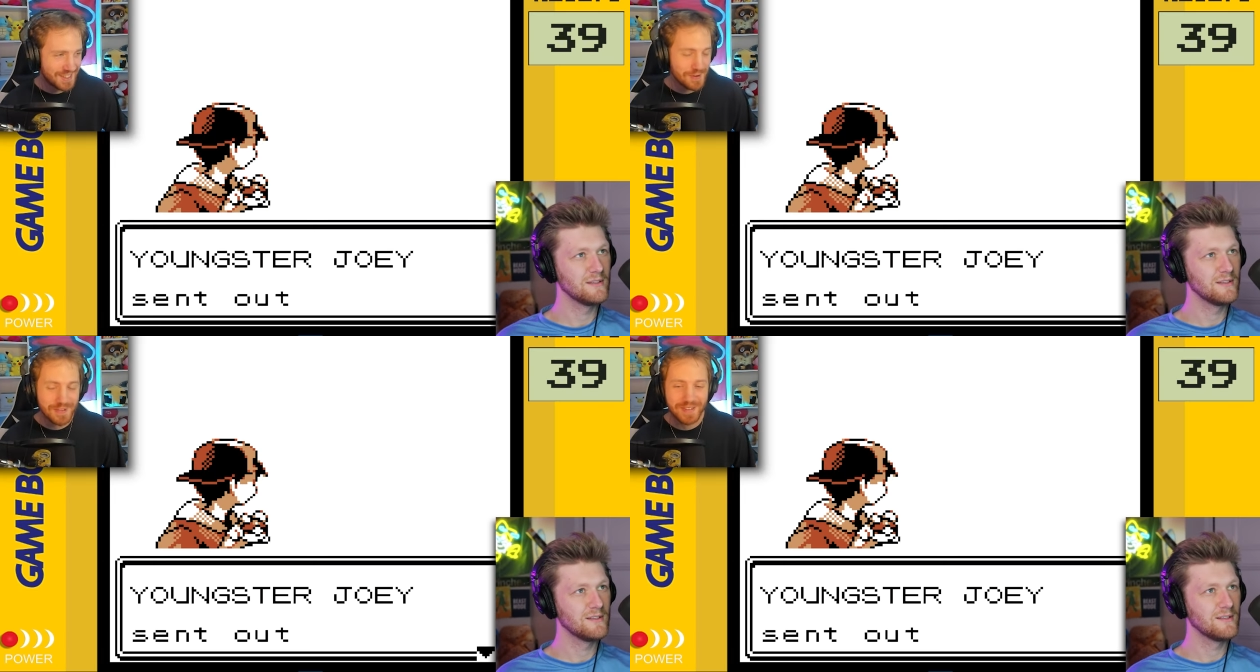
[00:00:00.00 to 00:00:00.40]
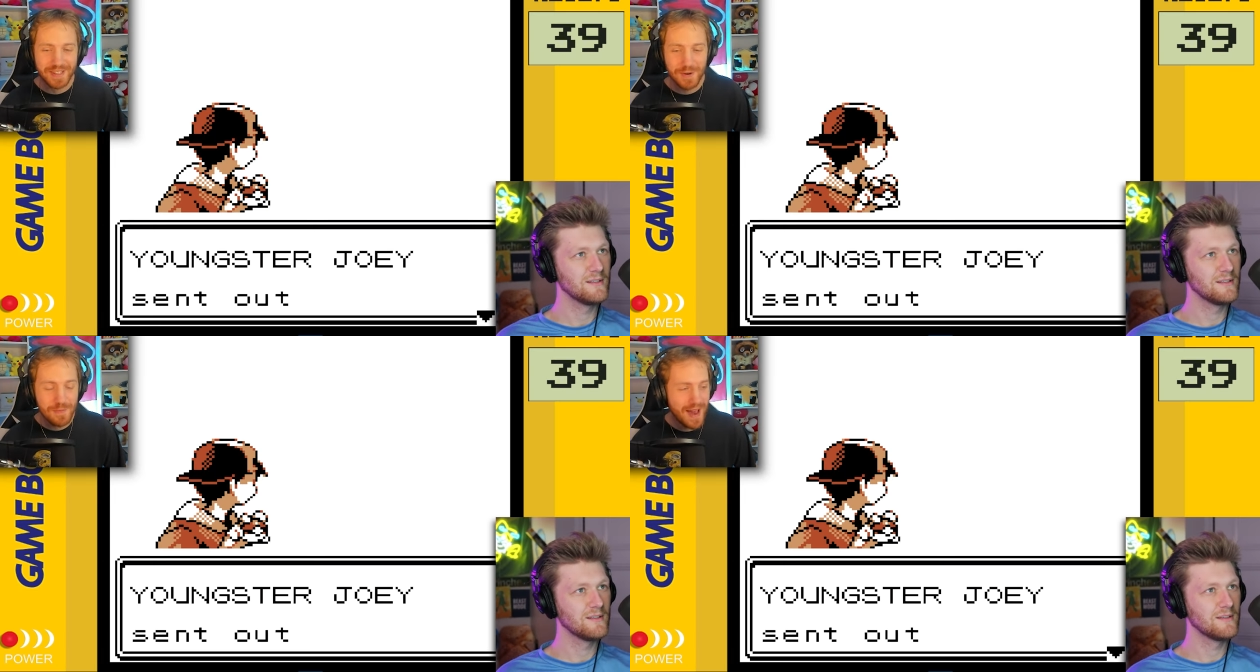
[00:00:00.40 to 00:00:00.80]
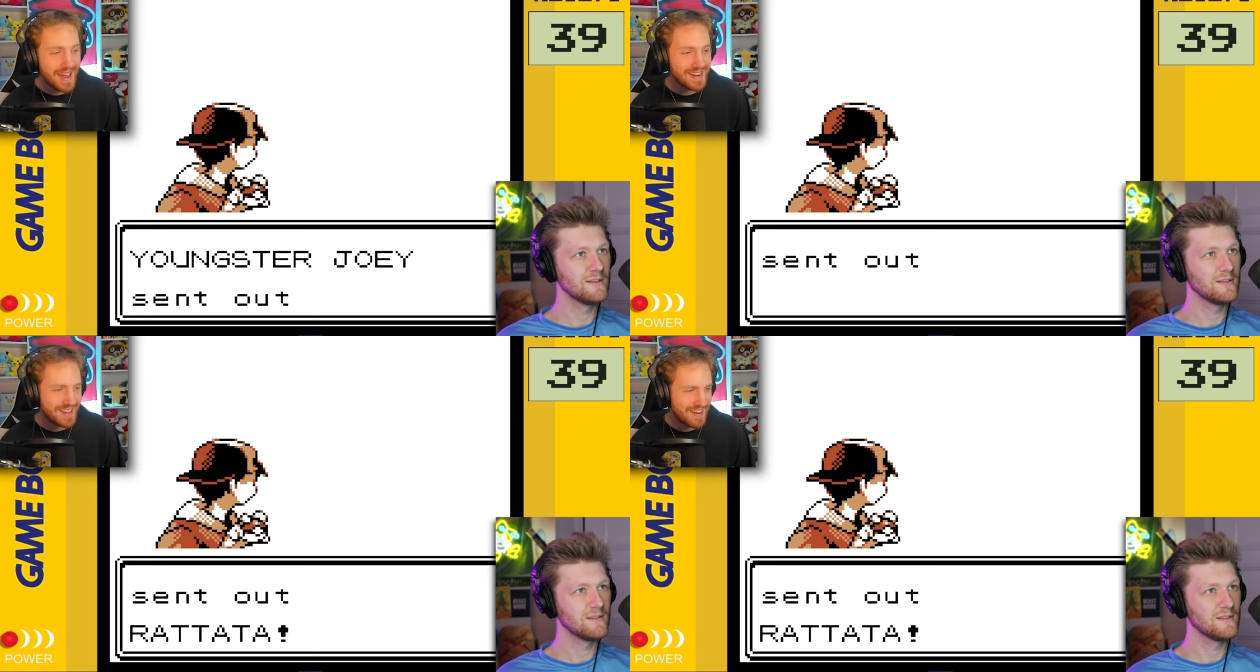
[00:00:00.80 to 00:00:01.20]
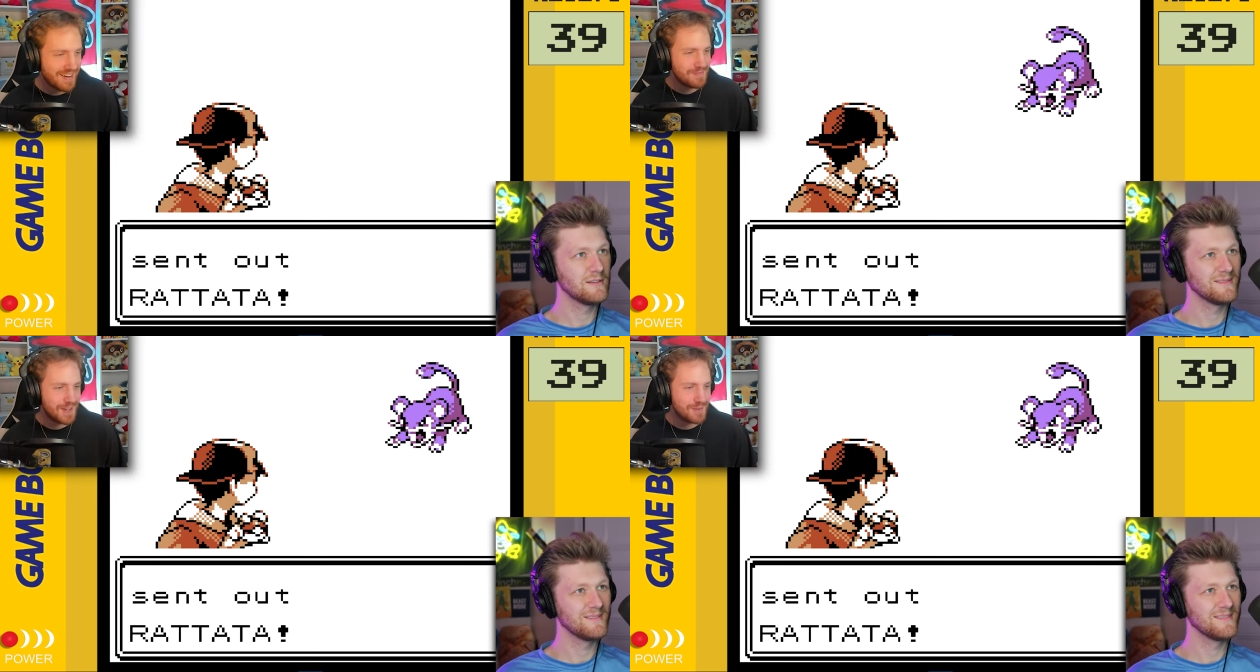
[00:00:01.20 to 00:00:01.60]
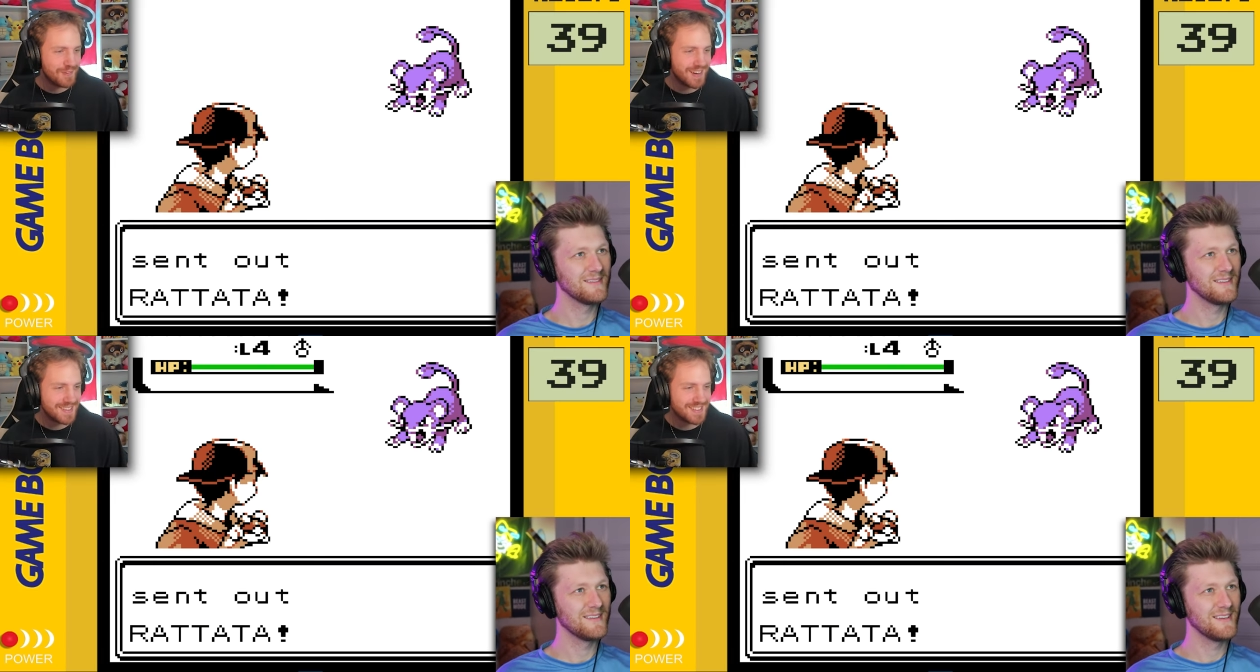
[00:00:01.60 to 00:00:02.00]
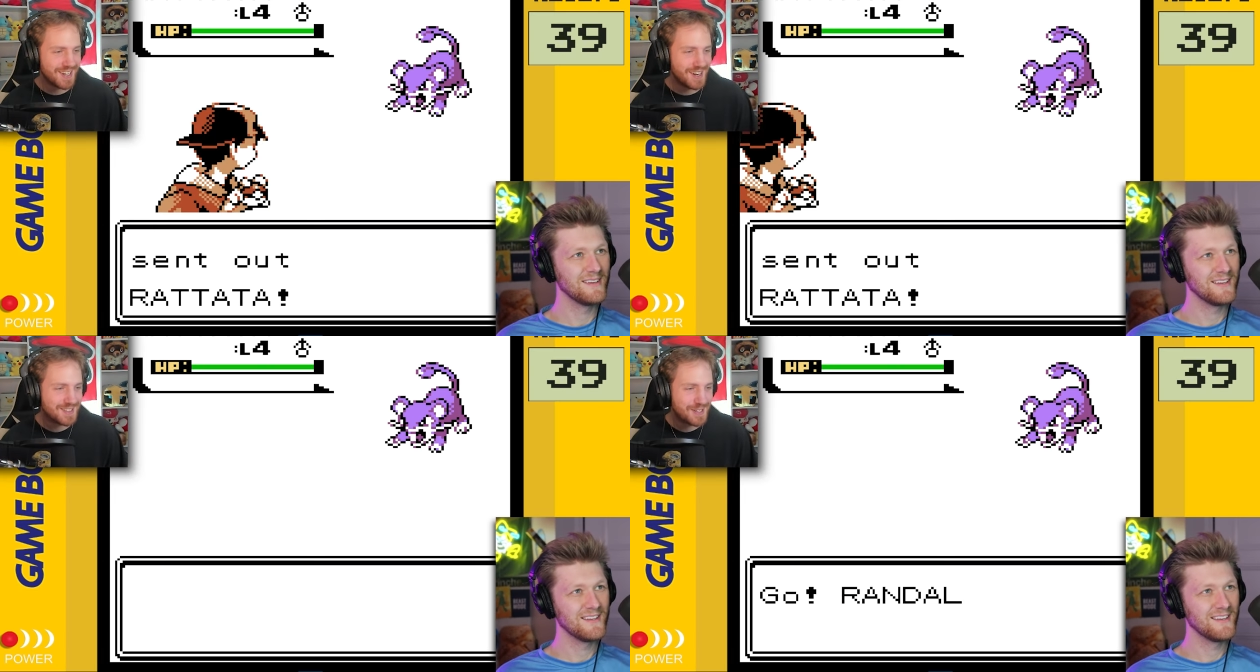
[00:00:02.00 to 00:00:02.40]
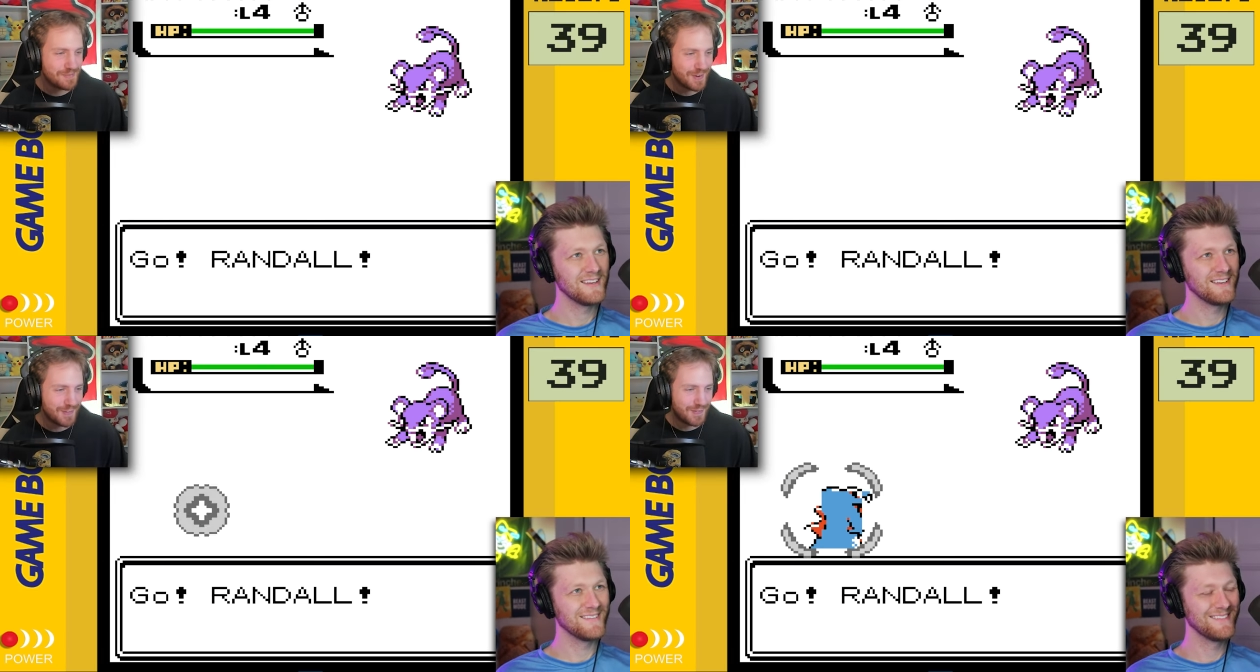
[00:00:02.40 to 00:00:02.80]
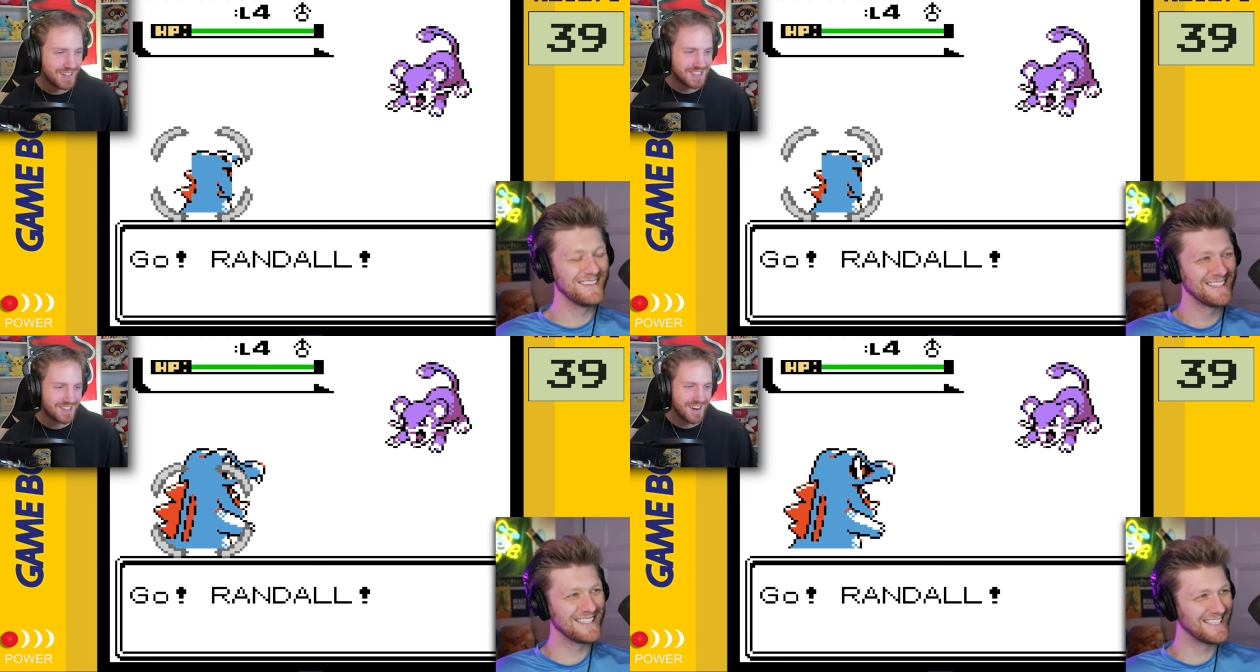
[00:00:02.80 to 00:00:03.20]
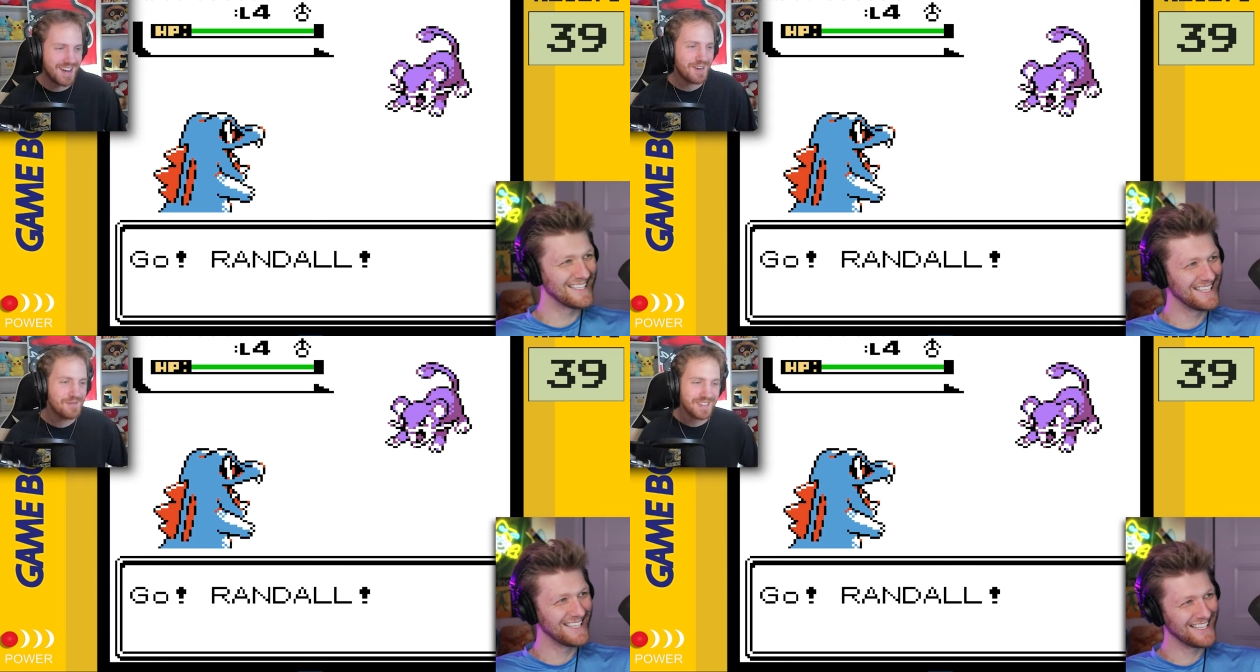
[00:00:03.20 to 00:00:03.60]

Speaker 1: you you made it here, but you forgot to talk to Professor Elm.